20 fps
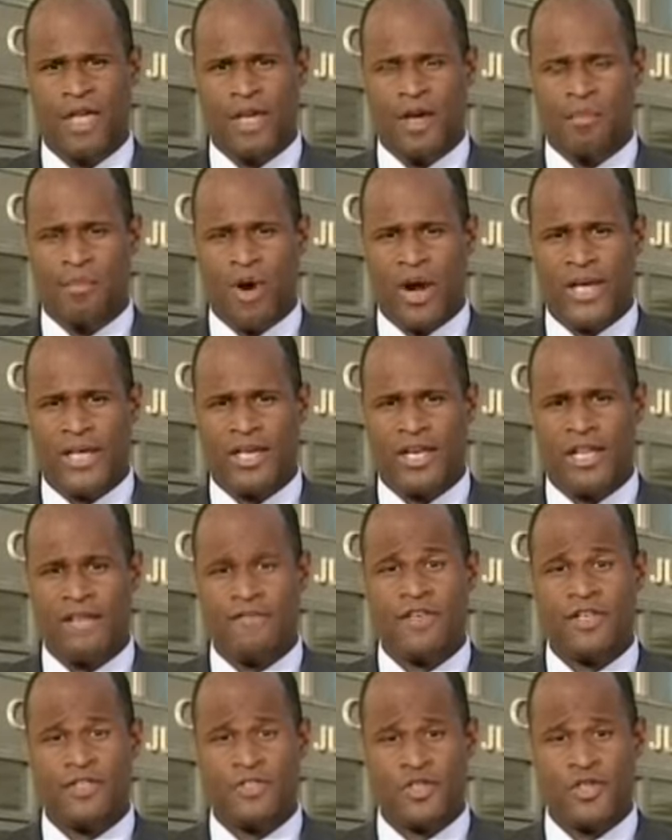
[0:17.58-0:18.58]
Brian, good
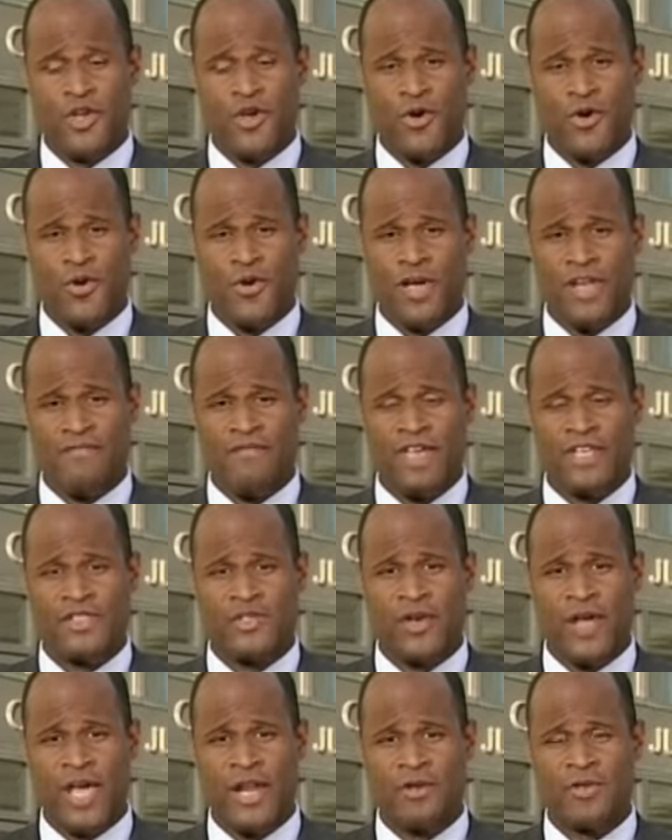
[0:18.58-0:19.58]
evening to you.
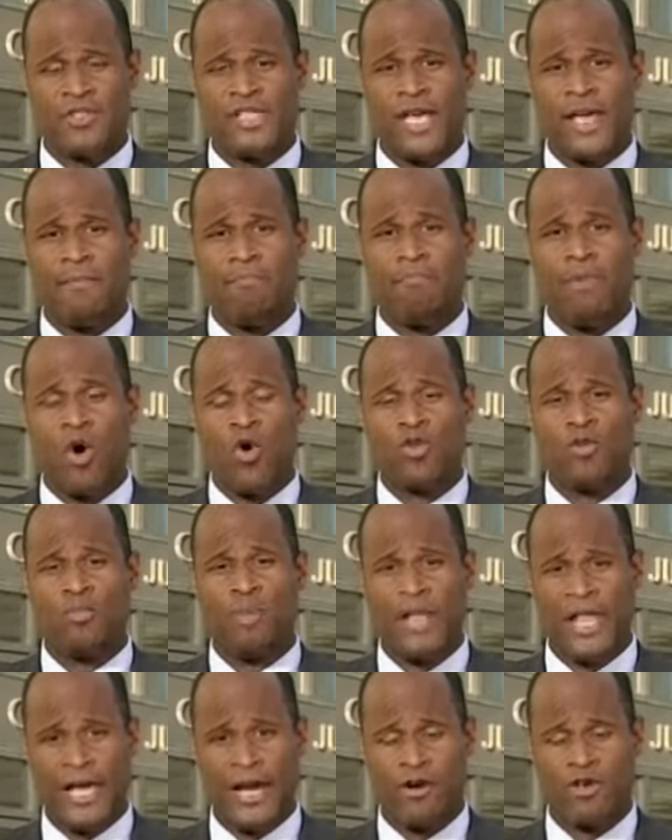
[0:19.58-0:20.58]
Investigators say both
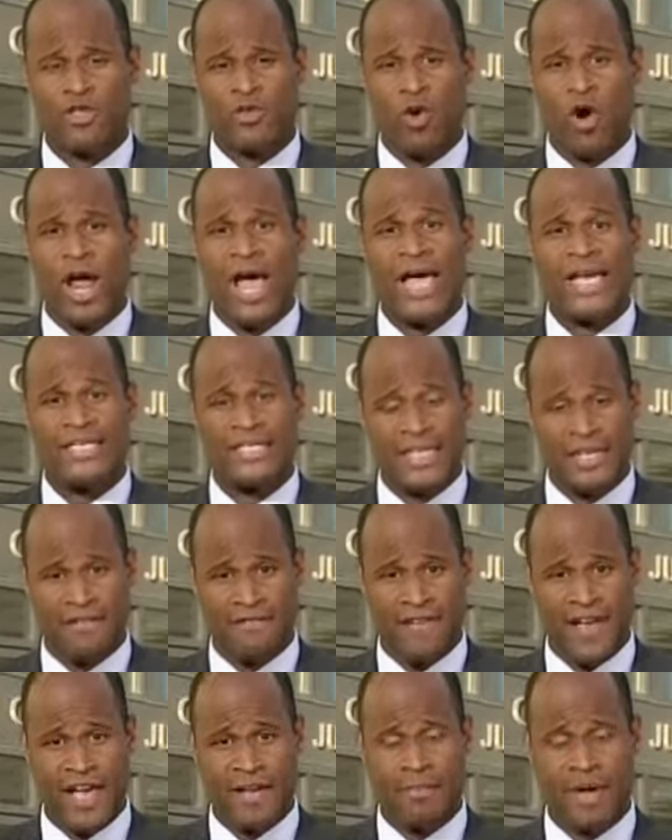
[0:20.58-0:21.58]
players were
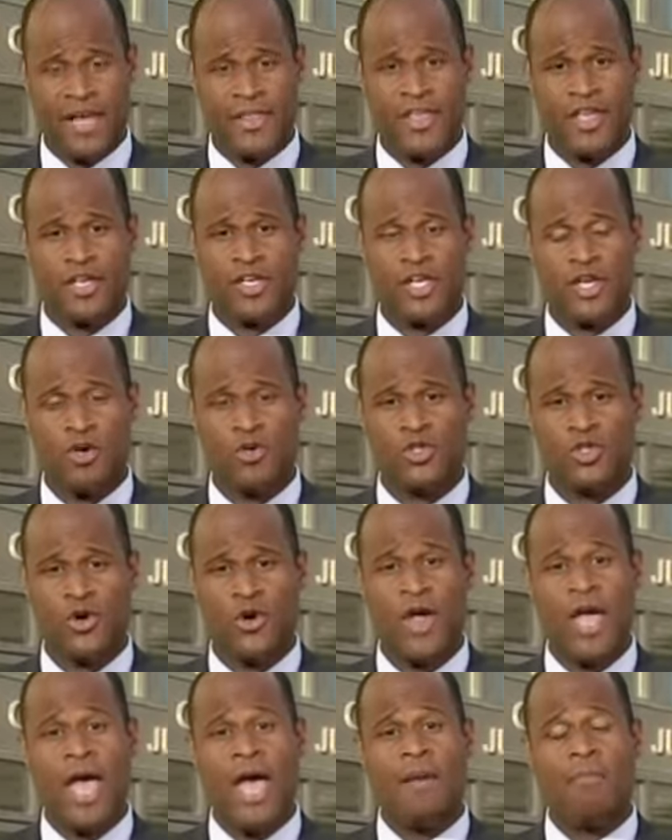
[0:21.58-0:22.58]
identified by the accuser
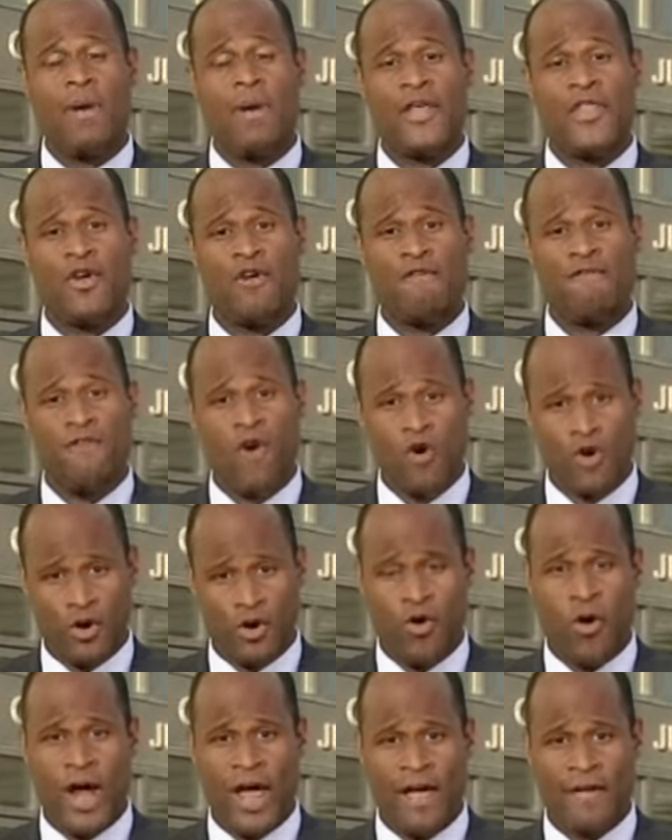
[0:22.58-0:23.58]
by their
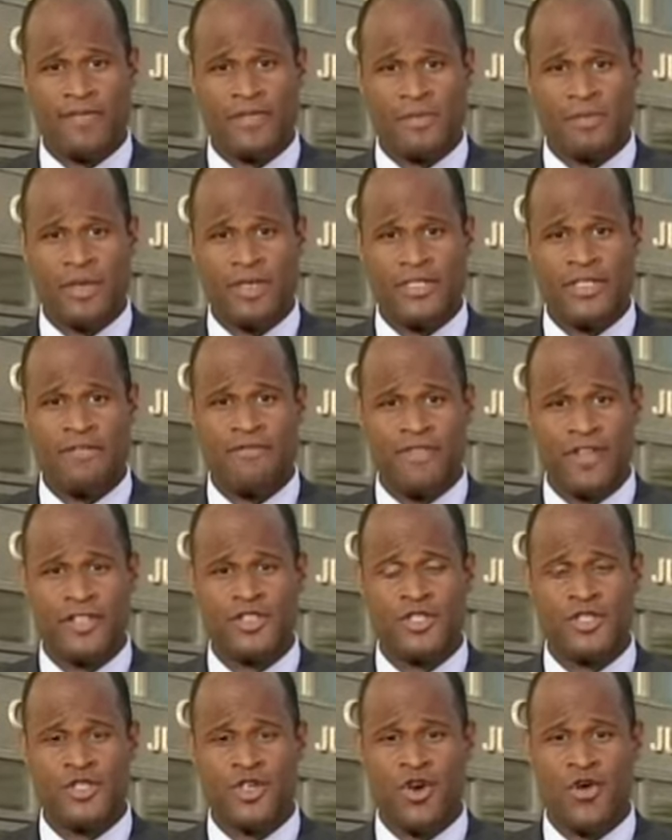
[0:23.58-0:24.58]
photographs, but defense
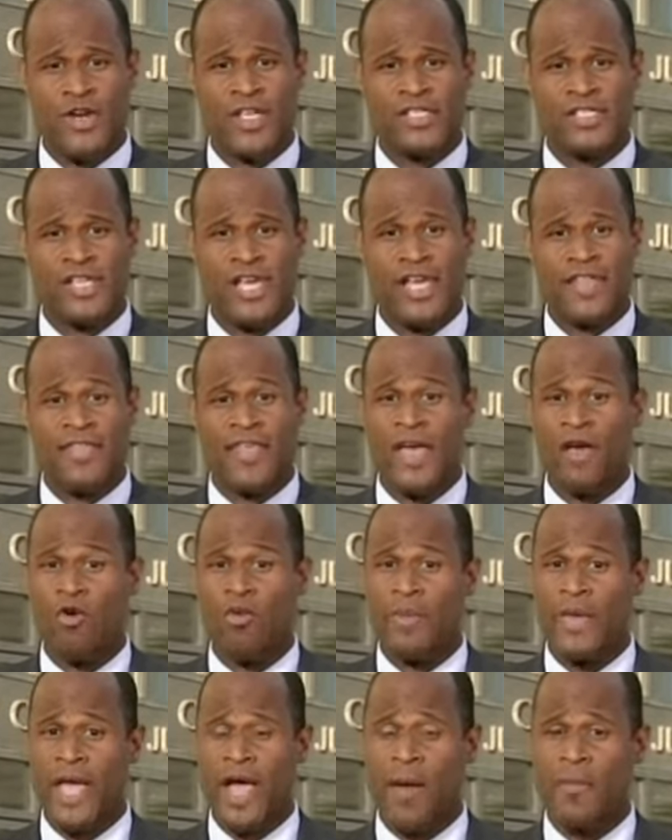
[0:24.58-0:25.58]
attorneys say they'll
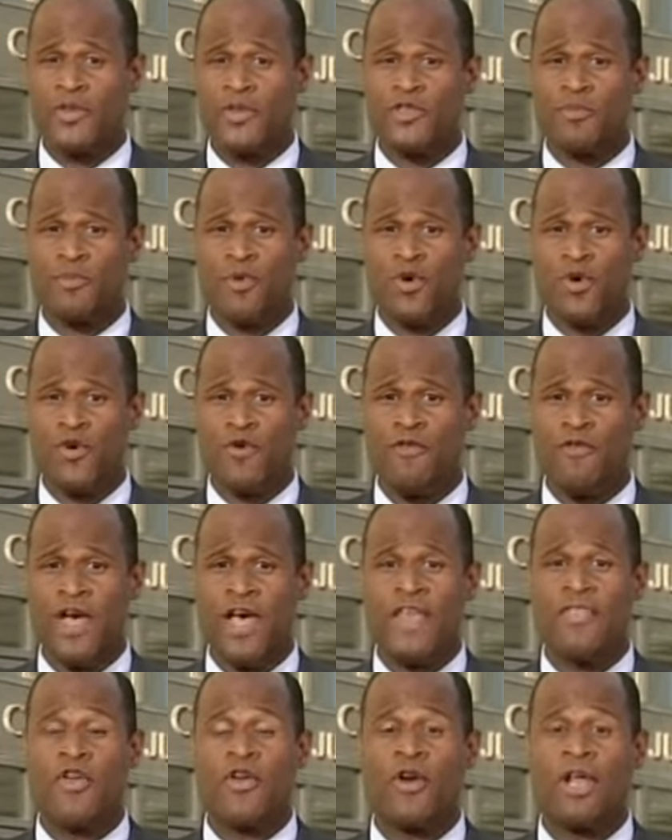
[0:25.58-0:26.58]
be able to prove
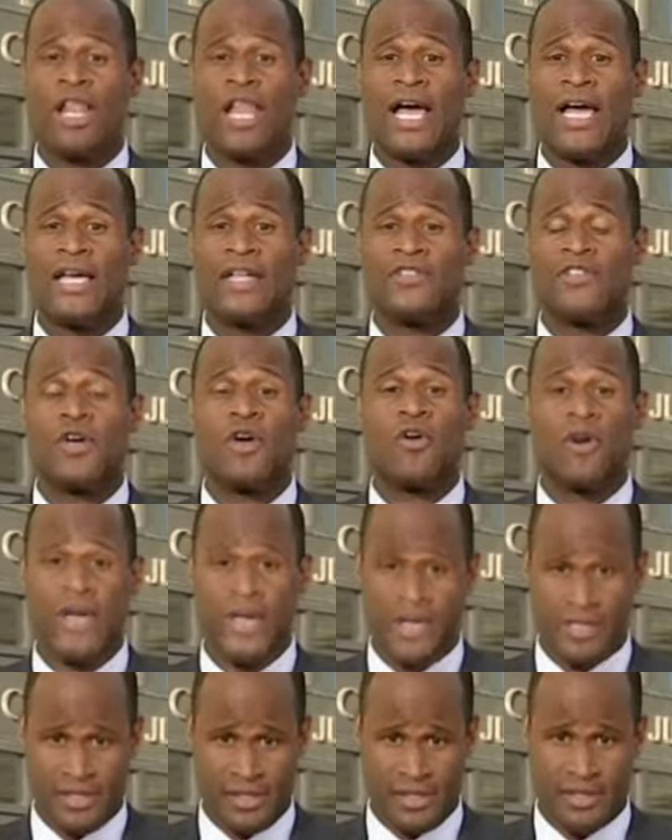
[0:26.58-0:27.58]
their clients are
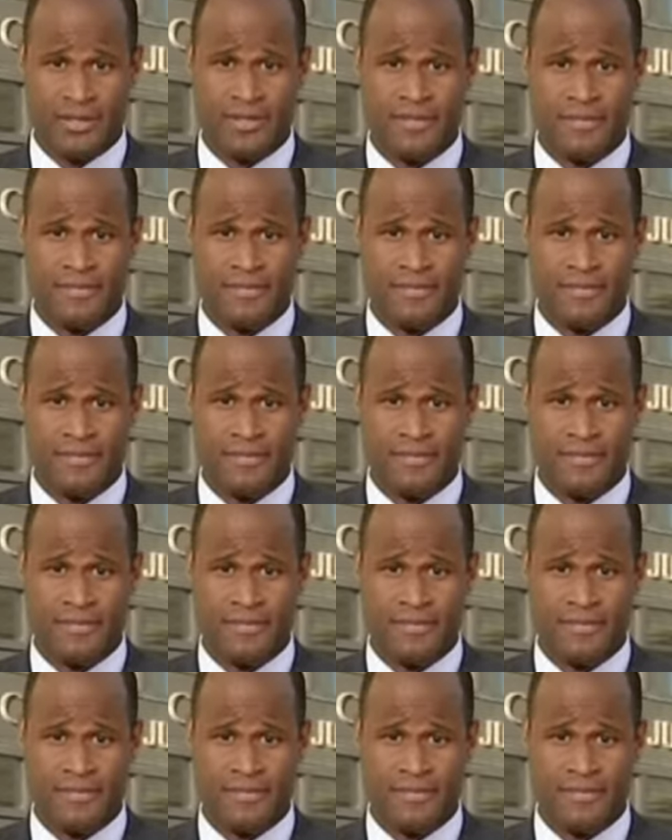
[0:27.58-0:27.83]
innocent.